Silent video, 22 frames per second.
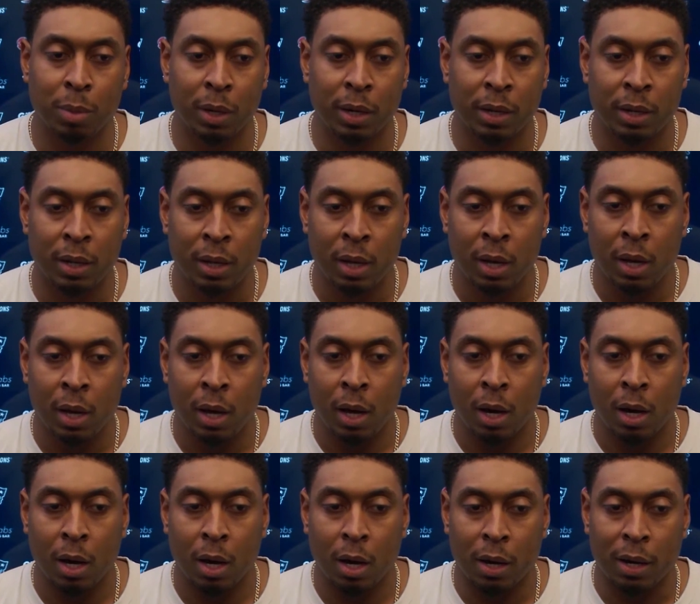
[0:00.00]
But
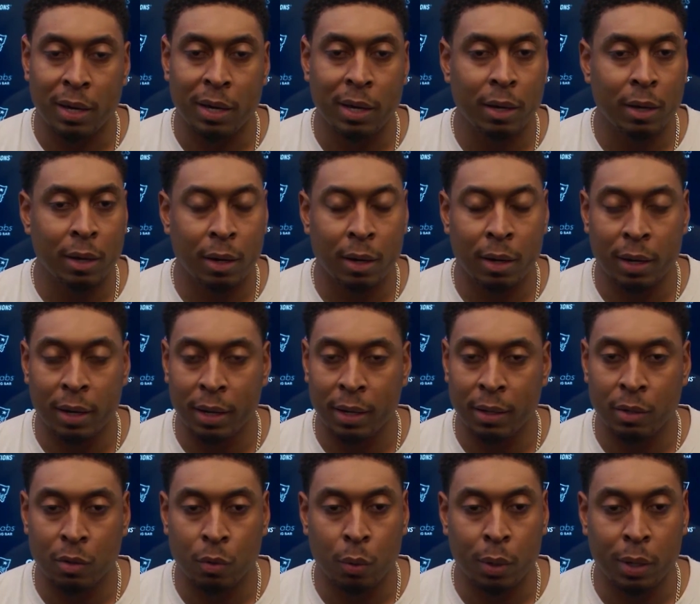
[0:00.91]
uh, here
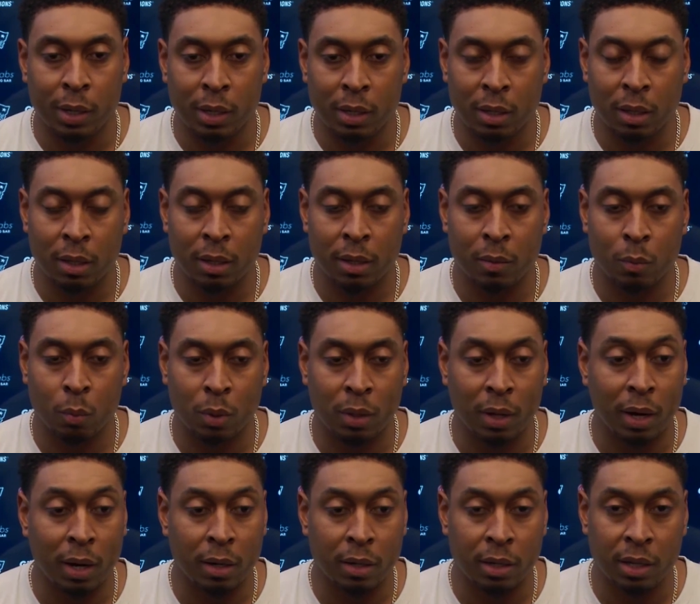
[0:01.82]
in New England, with
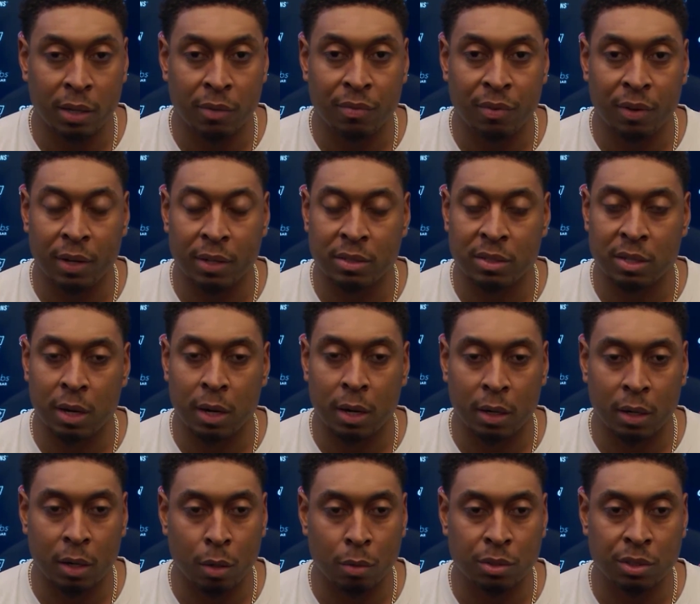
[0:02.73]
our defense,
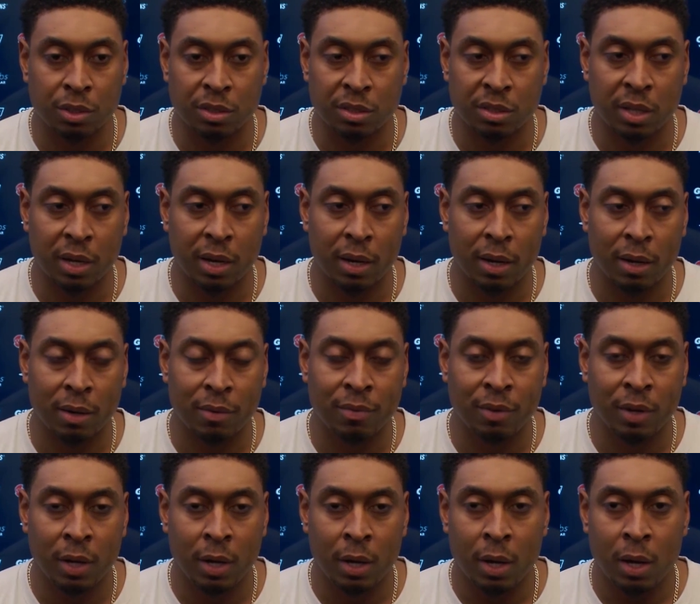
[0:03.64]
our coaching
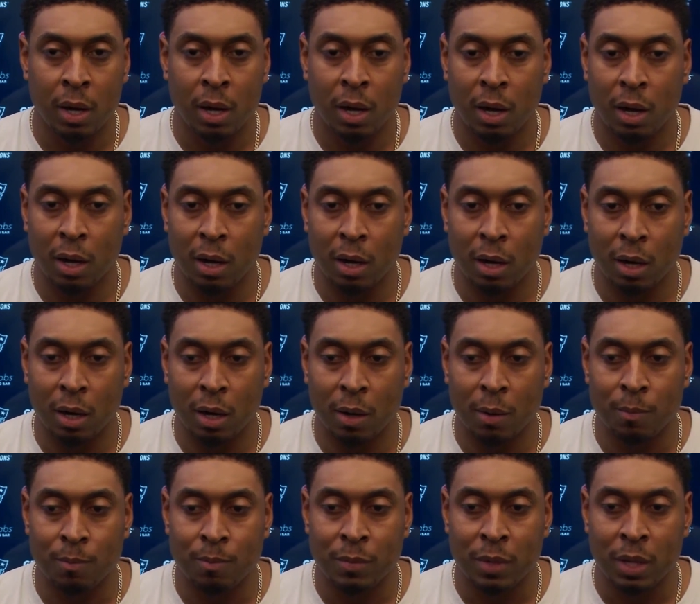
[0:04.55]
staff,
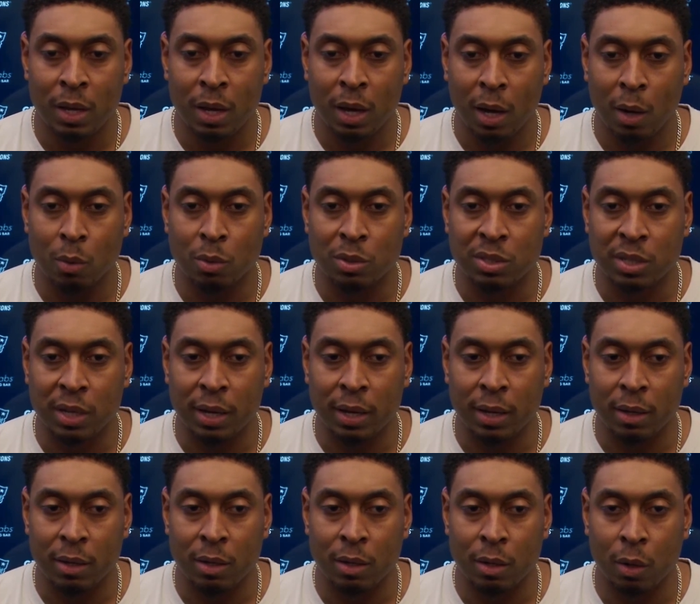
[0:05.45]
uh, I would
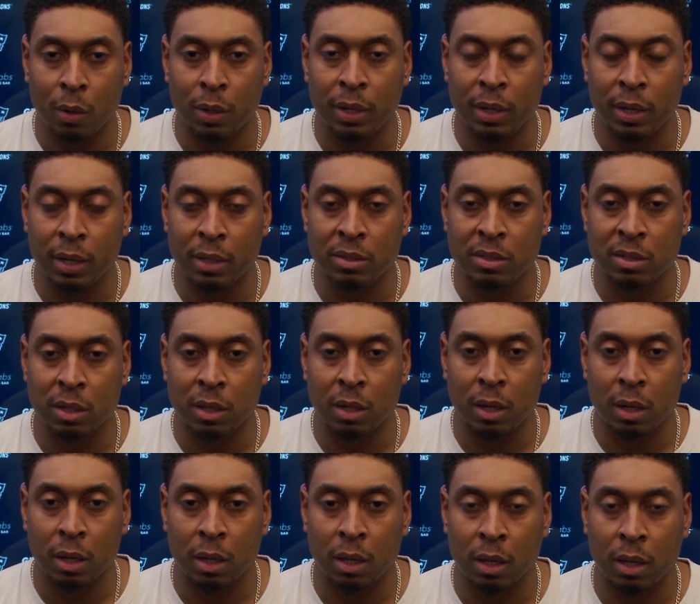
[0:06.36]
say you know he gets
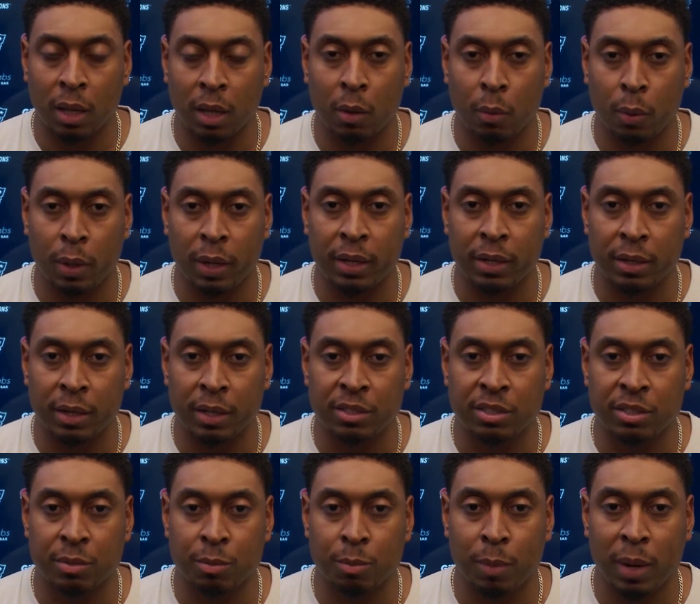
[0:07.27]
a, a lot of
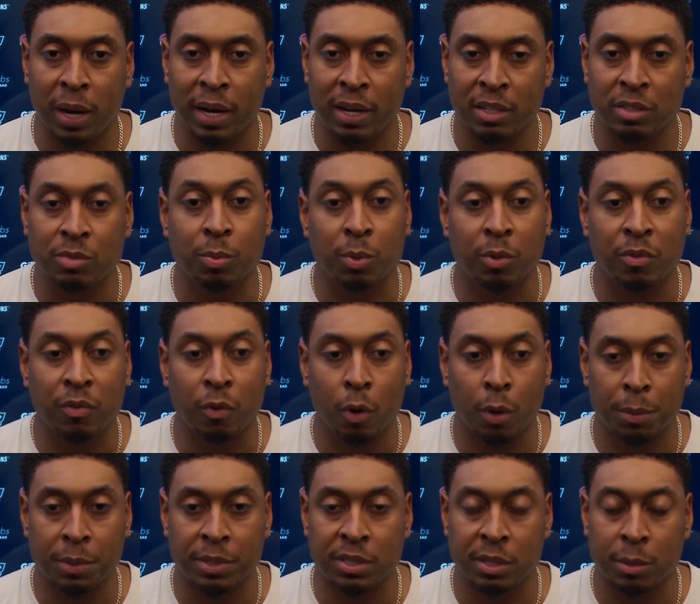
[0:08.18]
recognition by his
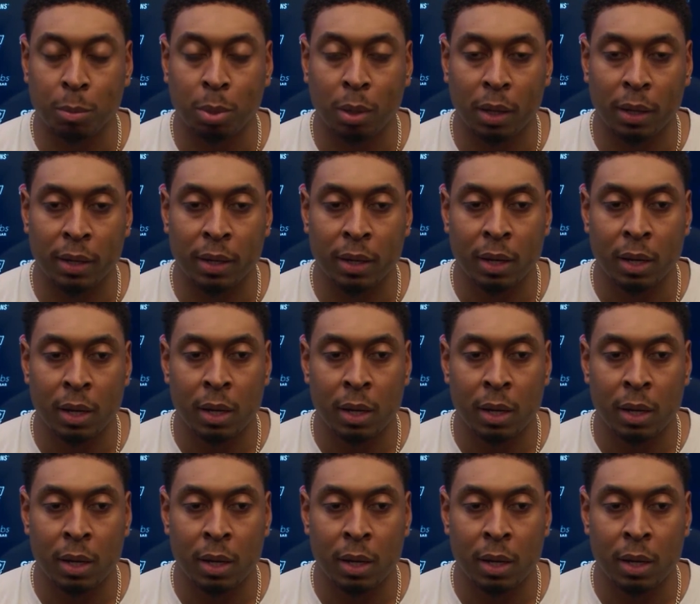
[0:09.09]
performance and play.